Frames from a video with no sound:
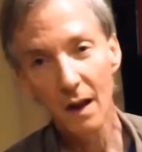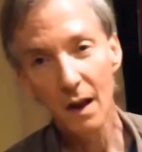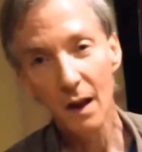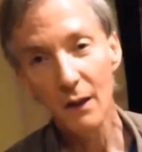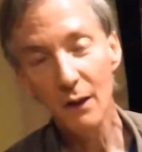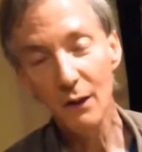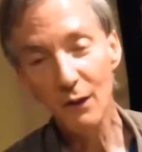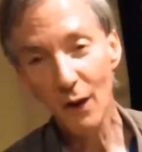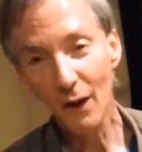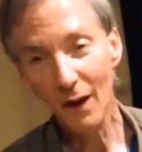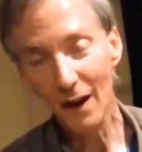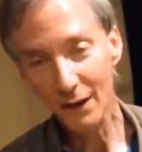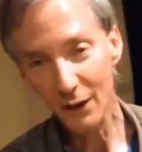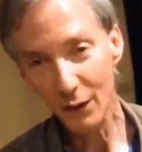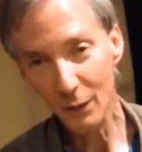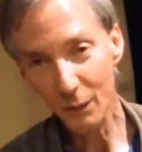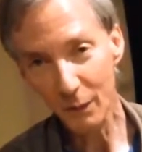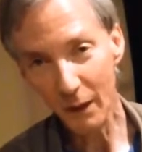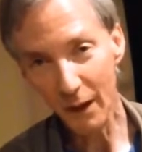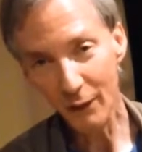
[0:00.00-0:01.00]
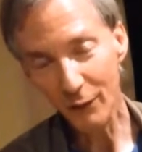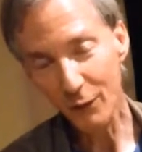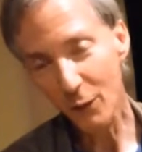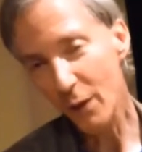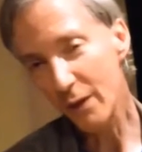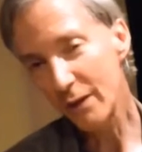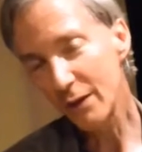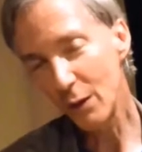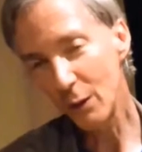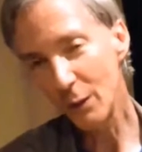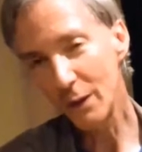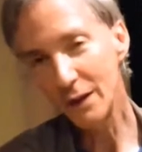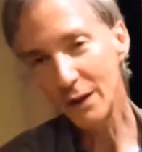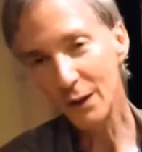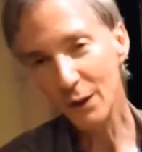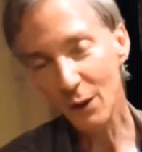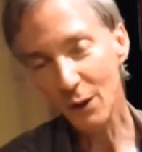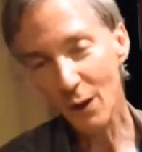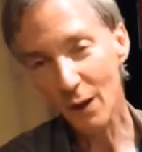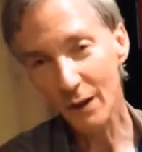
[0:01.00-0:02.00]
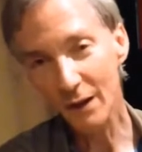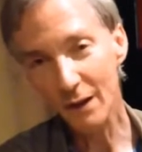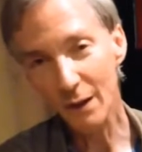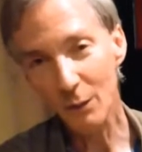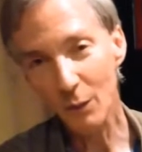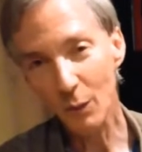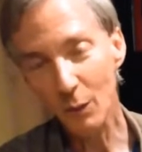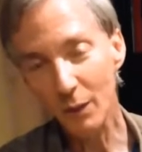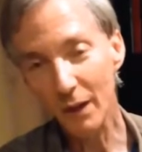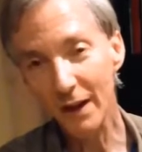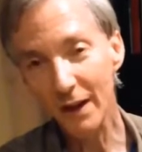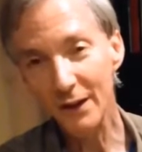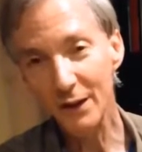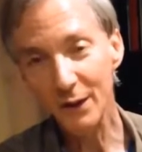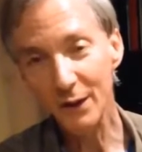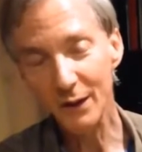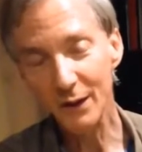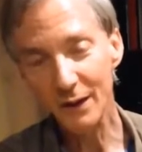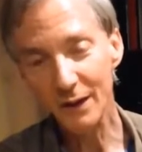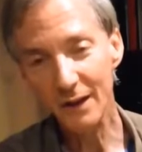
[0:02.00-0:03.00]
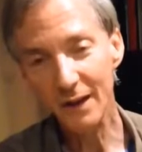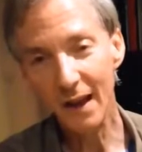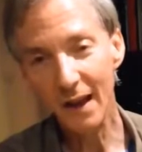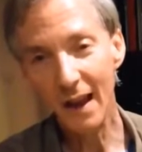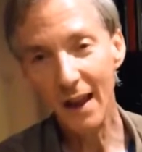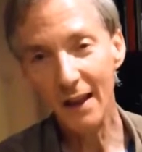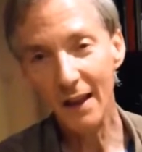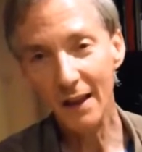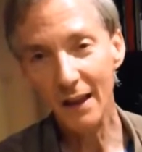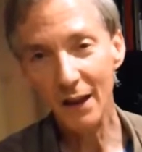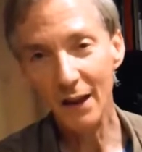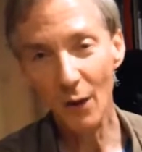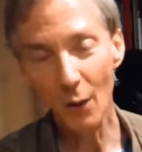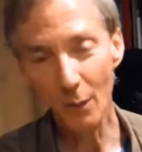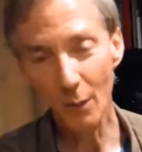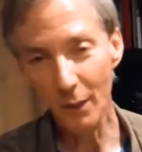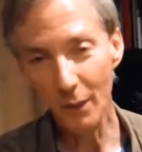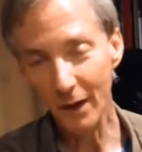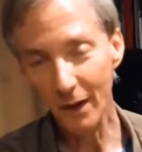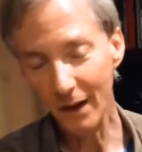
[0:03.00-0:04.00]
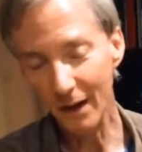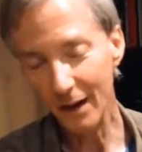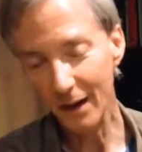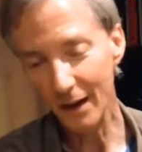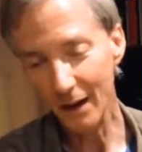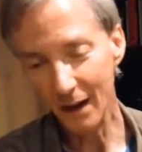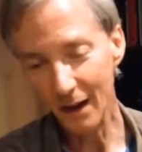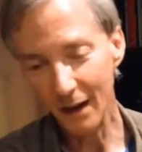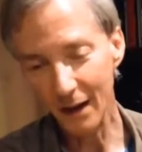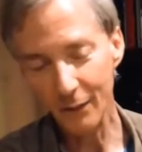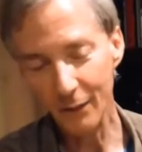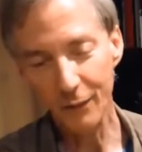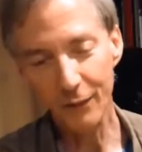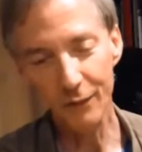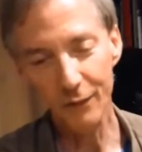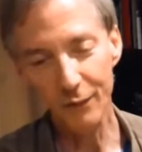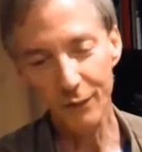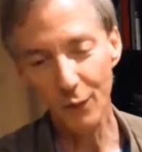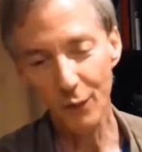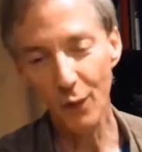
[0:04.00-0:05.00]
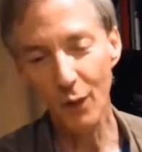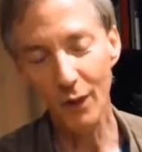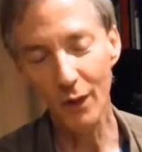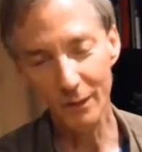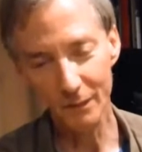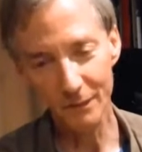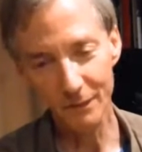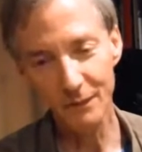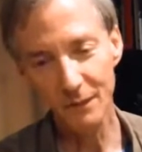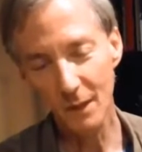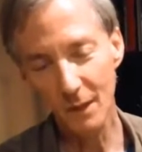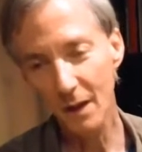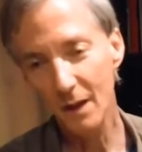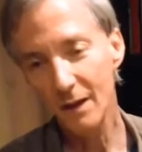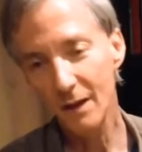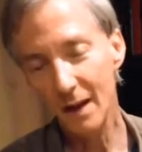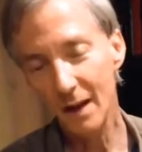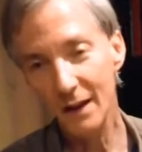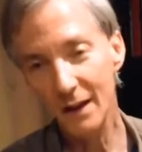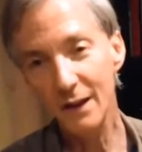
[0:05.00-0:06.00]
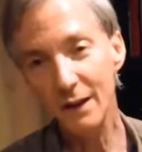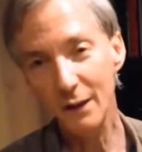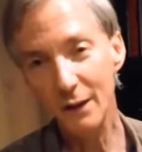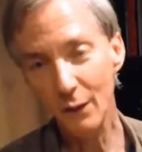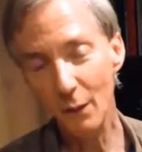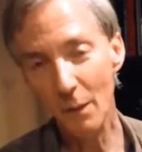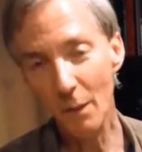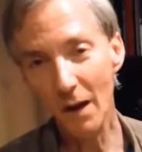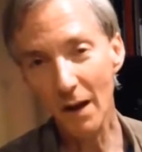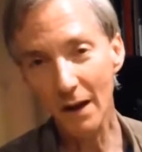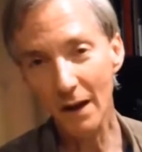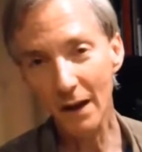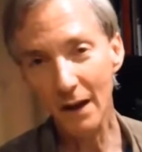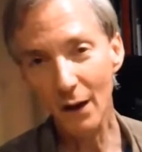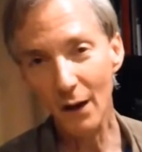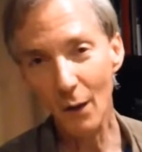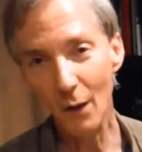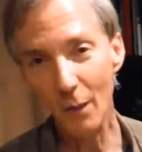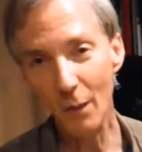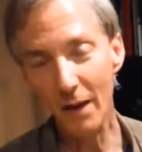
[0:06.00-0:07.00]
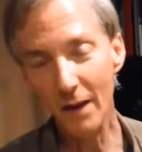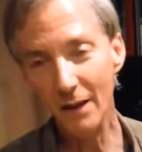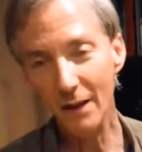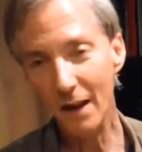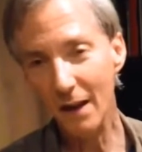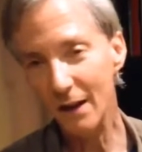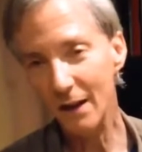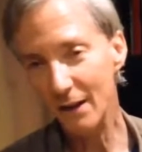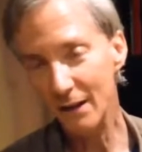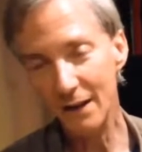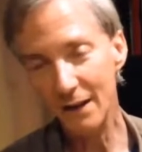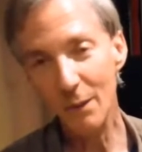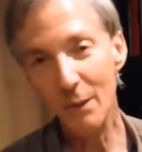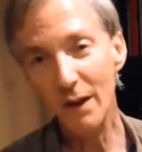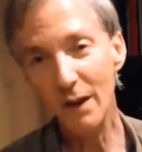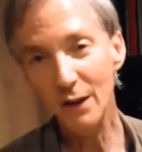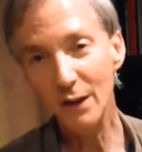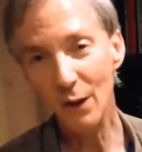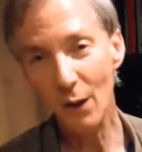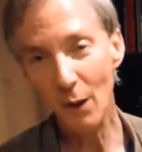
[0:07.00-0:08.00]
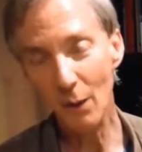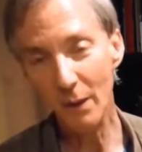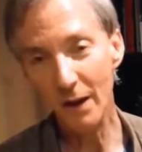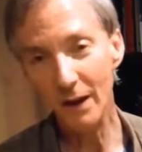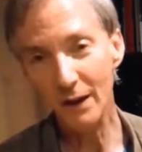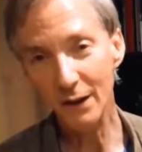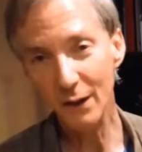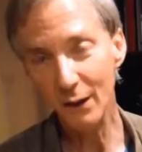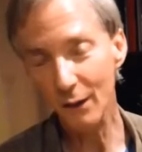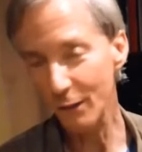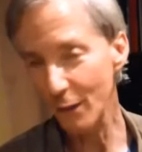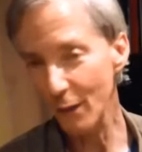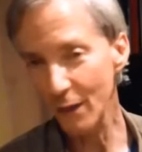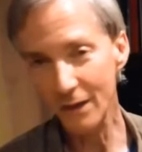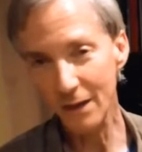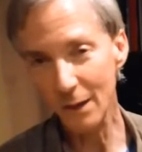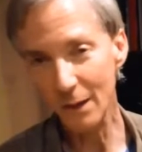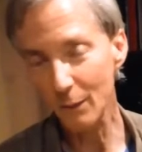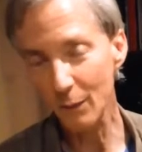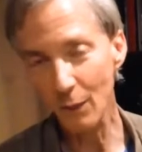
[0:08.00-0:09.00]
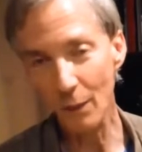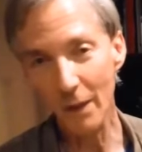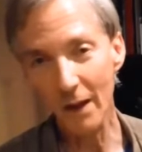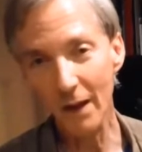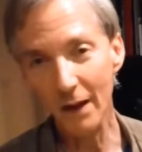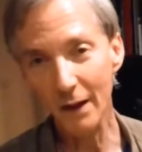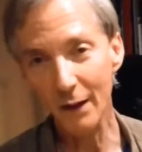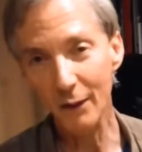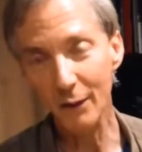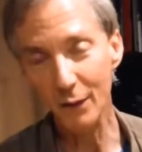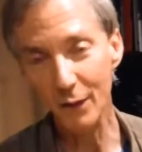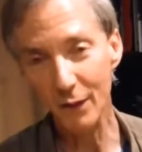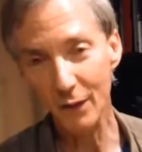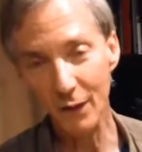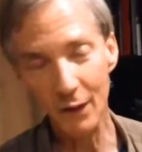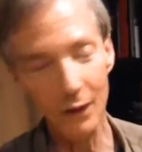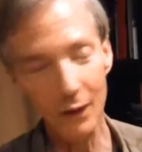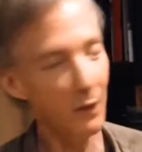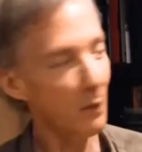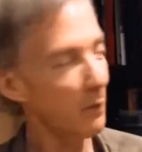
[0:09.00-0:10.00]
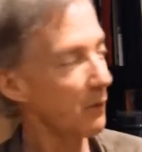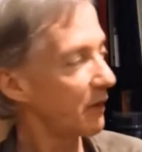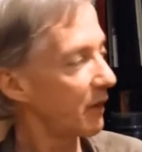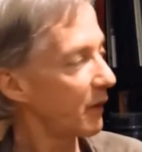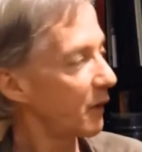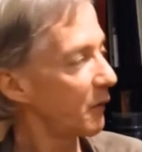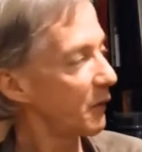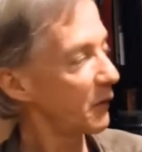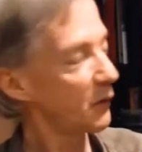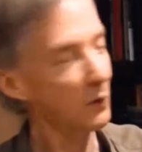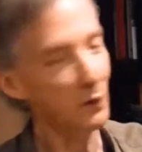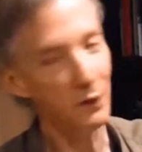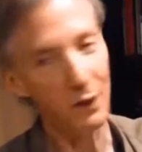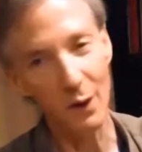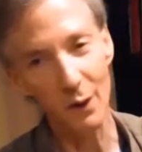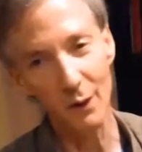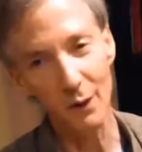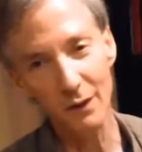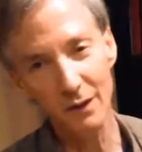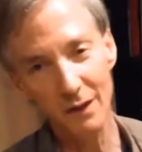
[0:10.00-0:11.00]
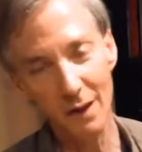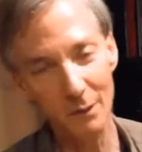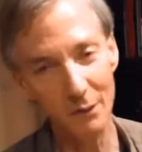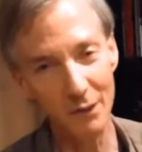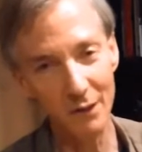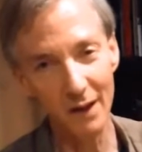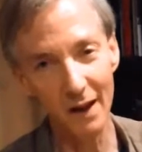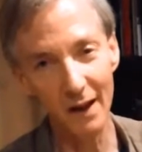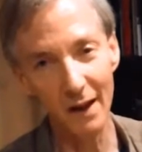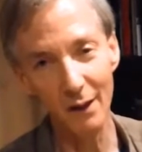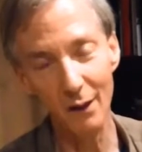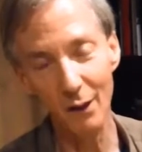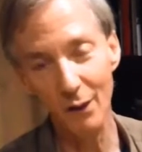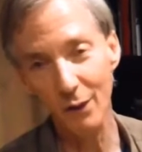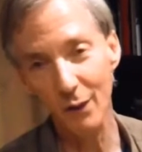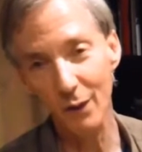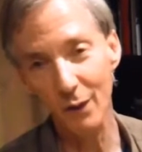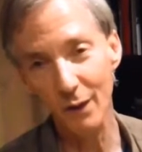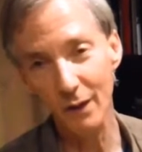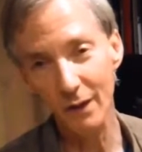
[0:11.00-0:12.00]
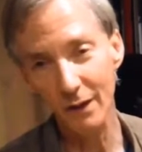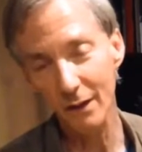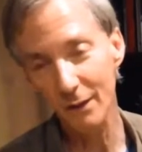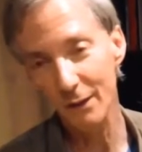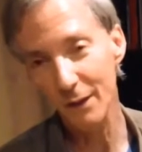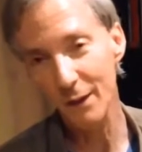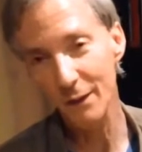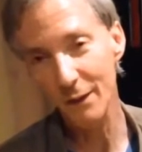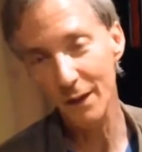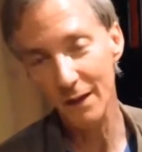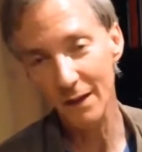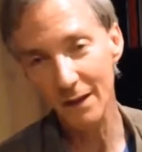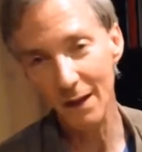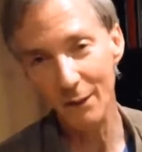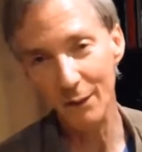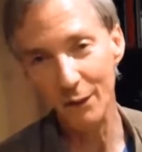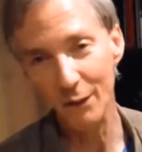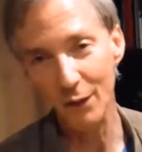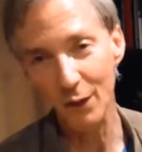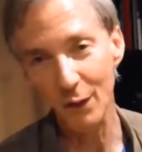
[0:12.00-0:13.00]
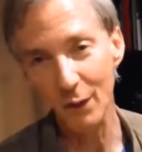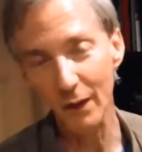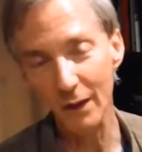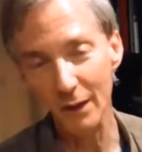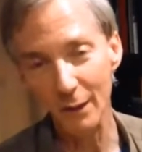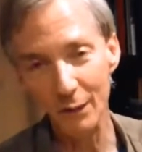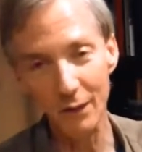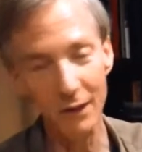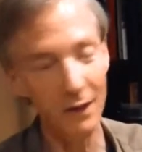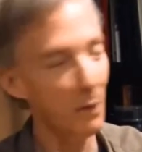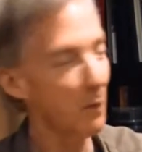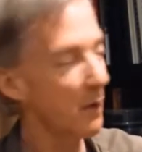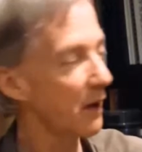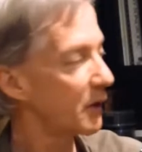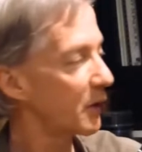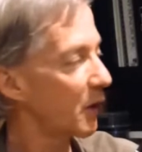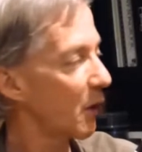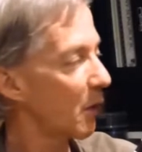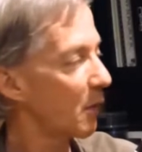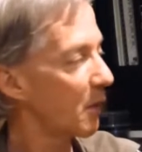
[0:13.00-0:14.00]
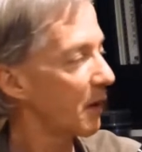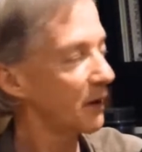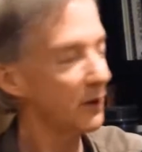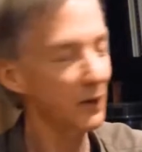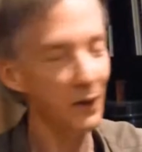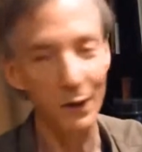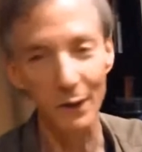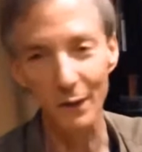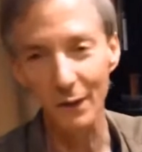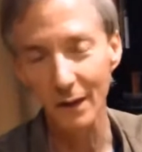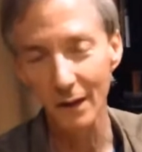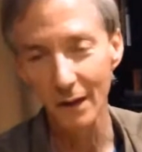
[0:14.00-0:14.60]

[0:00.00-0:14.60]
The song I just played for you is an original called Simple Pleasures, and the opening four sections of the melody are based on a C major arpeggio, very simple melody if you just hear them as individual notes. I'm just taking the third, fifth, and seventh degrees of a C major arpeggio.